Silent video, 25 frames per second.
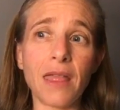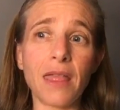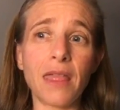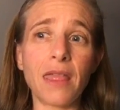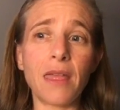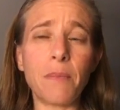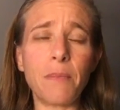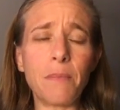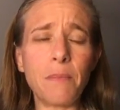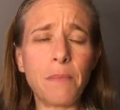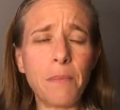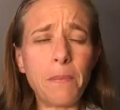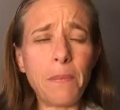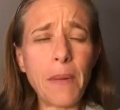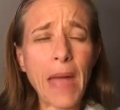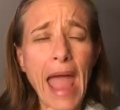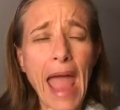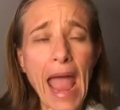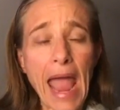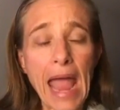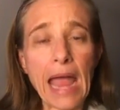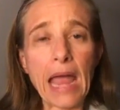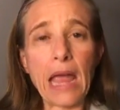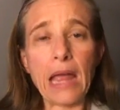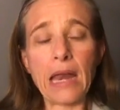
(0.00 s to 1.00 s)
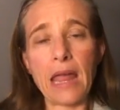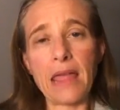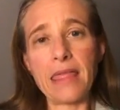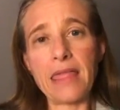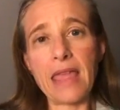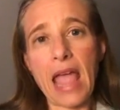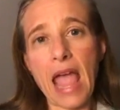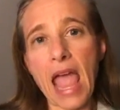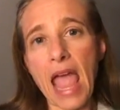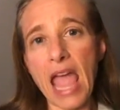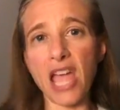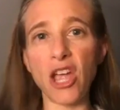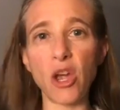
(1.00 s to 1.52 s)
the pain and
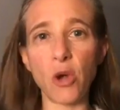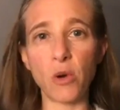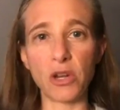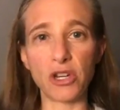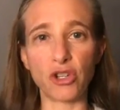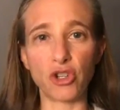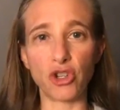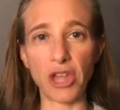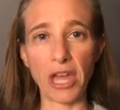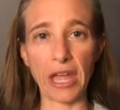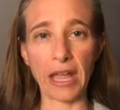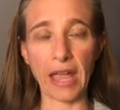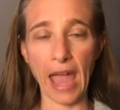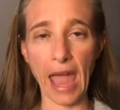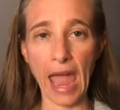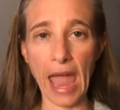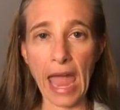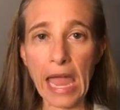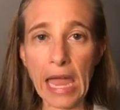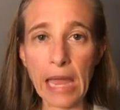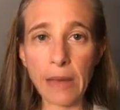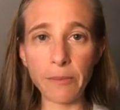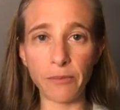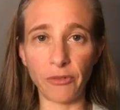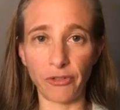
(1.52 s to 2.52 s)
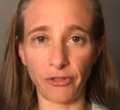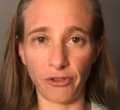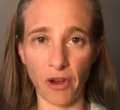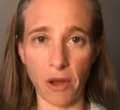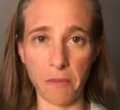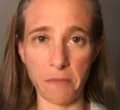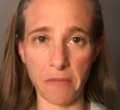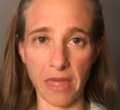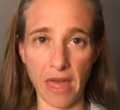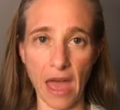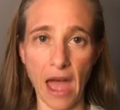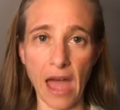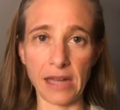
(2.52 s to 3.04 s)
the anguish that came
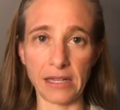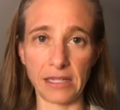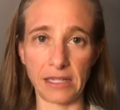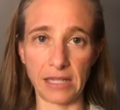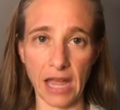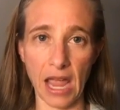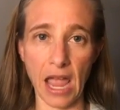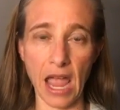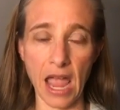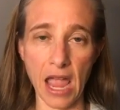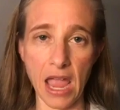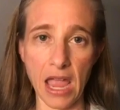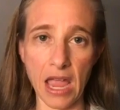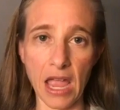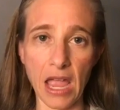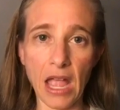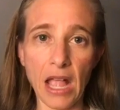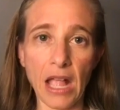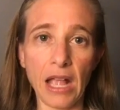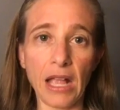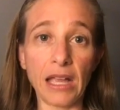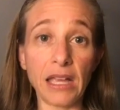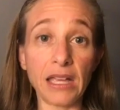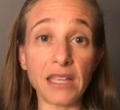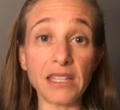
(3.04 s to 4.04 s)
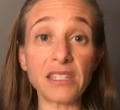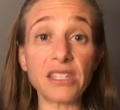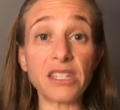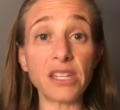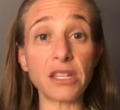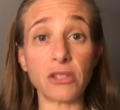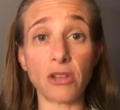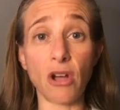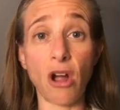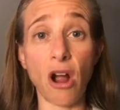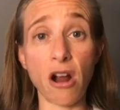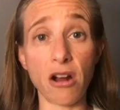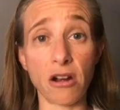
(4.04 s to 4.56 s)
from that day is
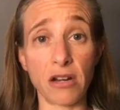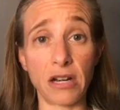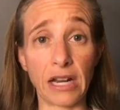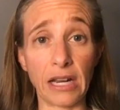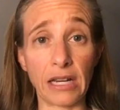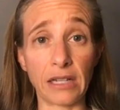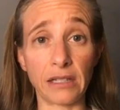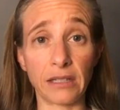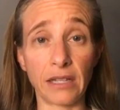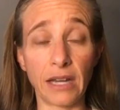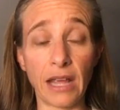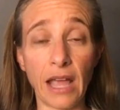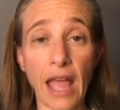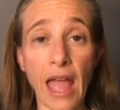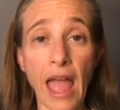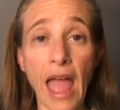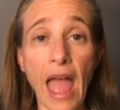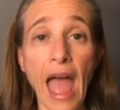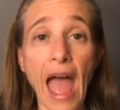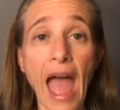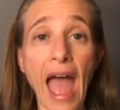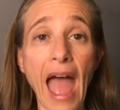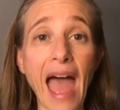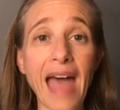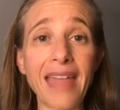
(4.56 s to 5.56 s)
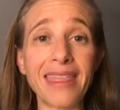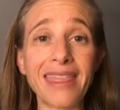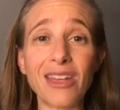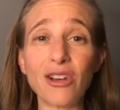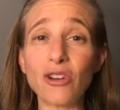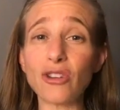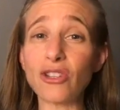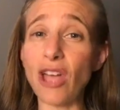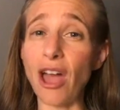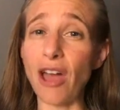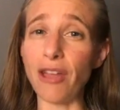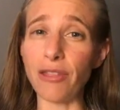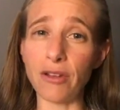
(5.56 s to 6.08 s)
disheartening. And
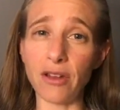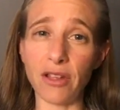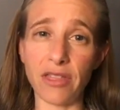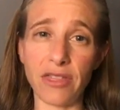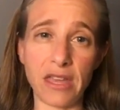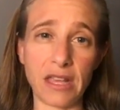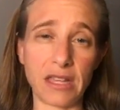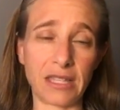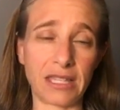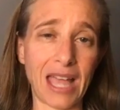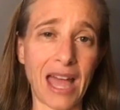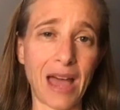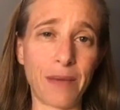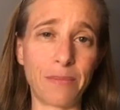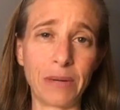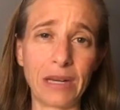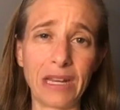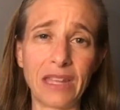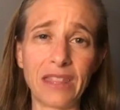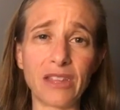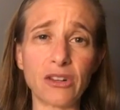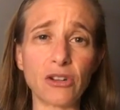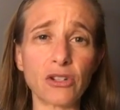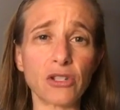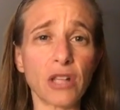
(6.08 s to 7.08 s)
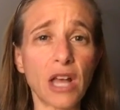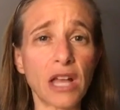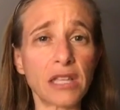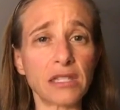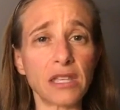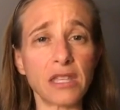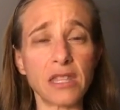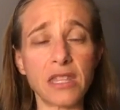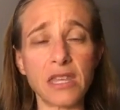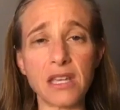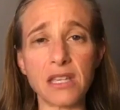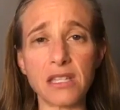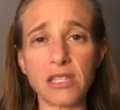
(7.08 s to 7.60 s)
there's other things happening. There's lots
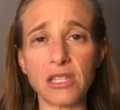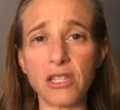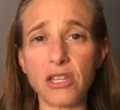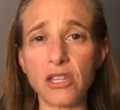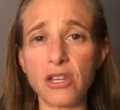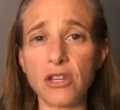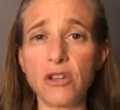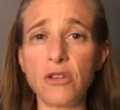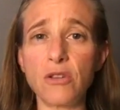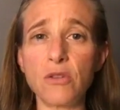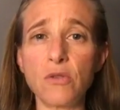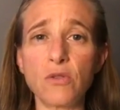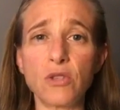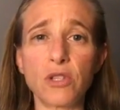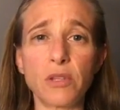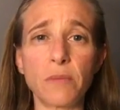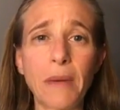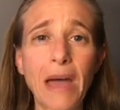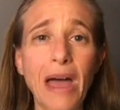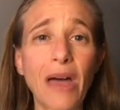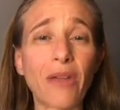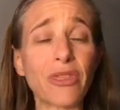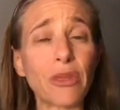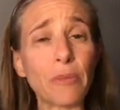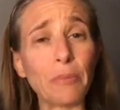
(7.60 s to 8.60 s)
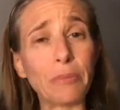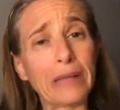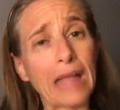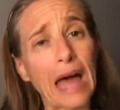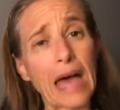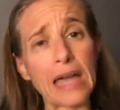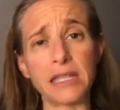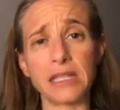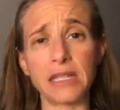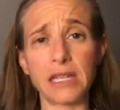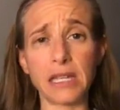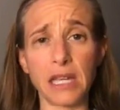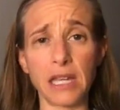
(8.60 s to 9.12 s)
of things in the news about the
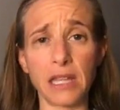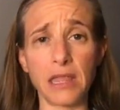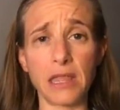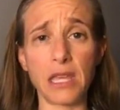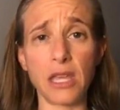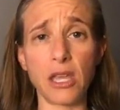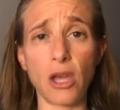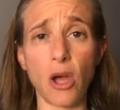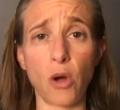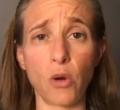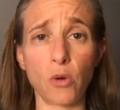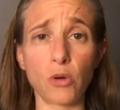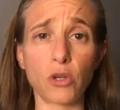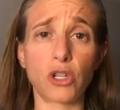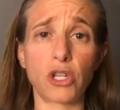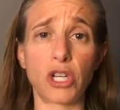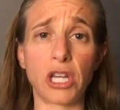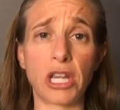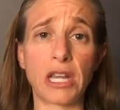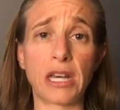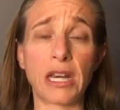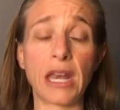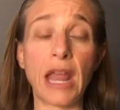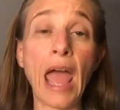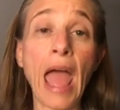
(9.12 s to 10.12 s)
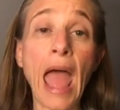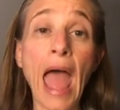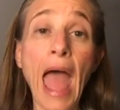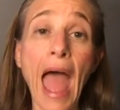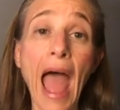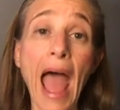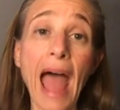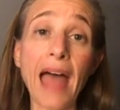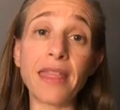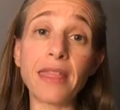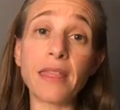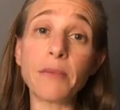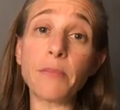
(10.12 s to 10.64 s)
plastic in the ocean
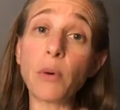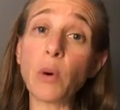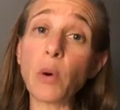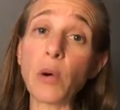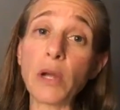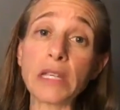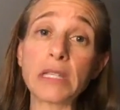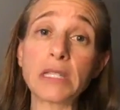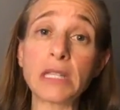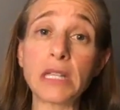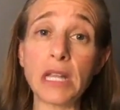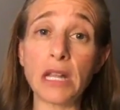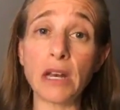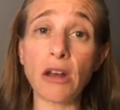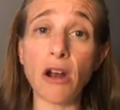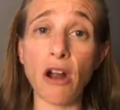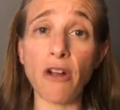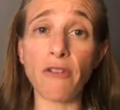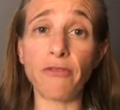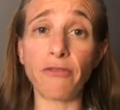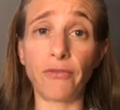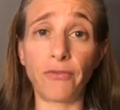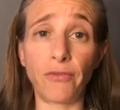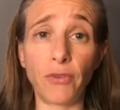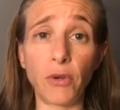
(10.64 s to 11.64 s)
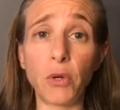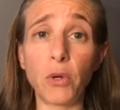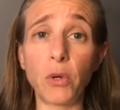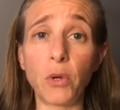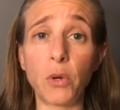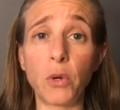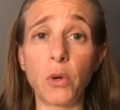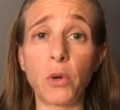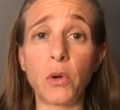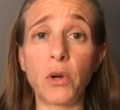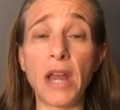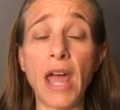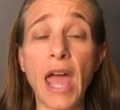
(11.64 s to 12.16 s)
and the poison in our
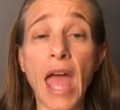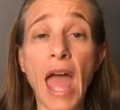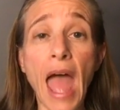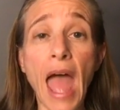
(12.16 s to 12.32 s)
food